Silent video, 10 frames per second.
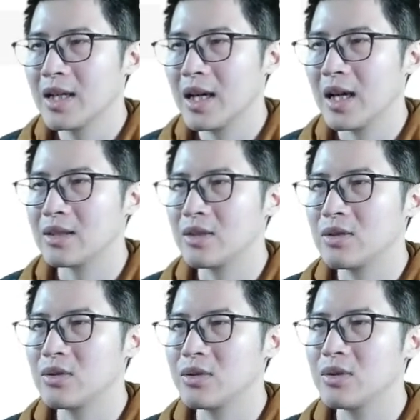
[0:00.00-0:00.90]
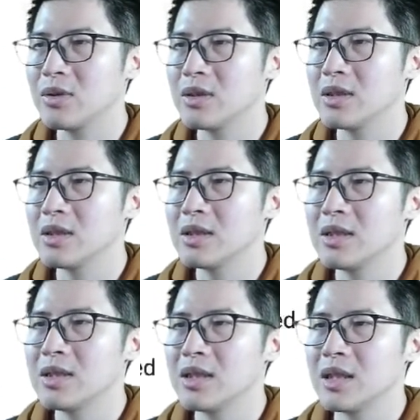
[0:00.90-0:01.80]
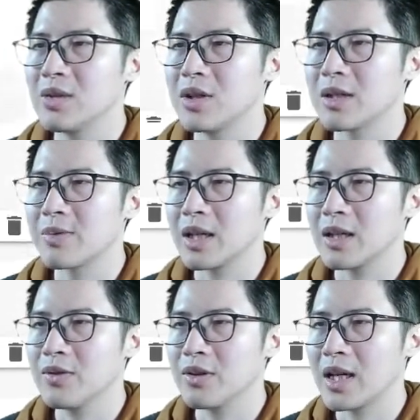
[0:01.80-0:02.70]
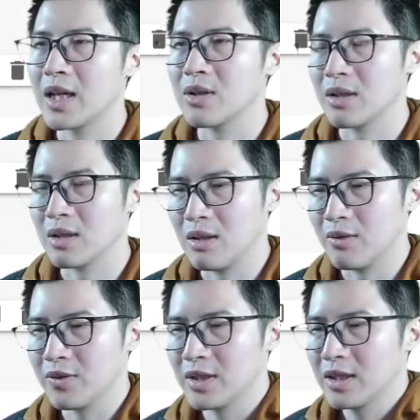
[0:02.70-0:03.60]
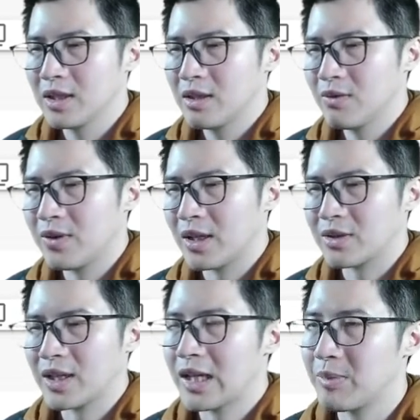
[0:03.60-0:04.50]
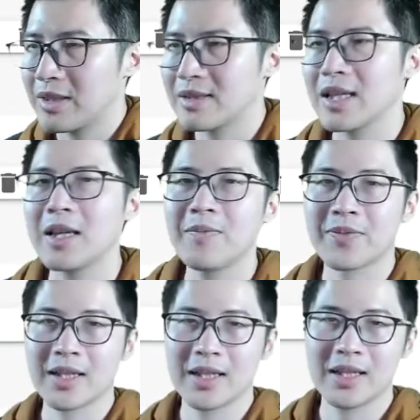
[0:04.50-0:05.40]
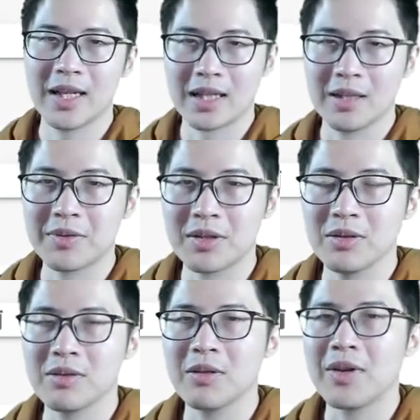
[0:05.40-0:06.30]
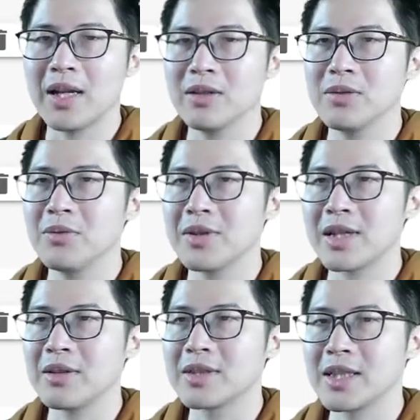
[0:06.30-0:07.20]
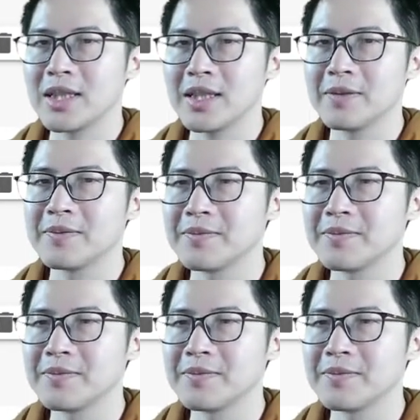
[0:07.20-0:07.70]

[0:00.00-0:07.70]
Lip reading: and you do the corresponding invocation of function ABC that gives you the final result in here.